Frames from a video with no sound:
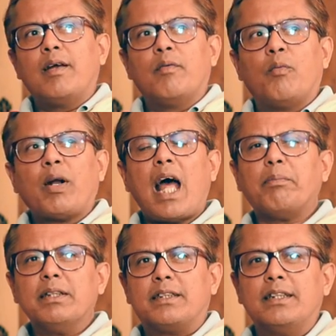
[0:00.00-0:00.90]
what
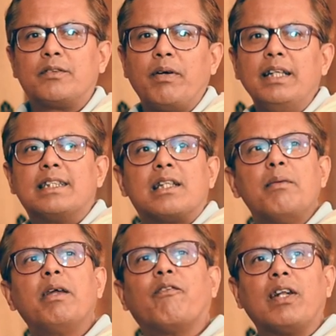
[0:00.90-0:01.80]
happens is when
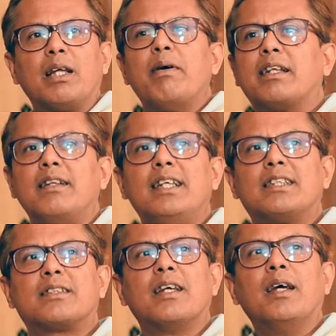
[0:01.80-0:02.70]
Islamic
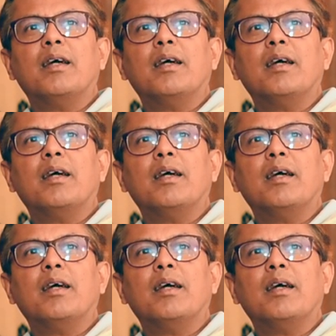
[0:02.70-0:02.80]
fundamentalist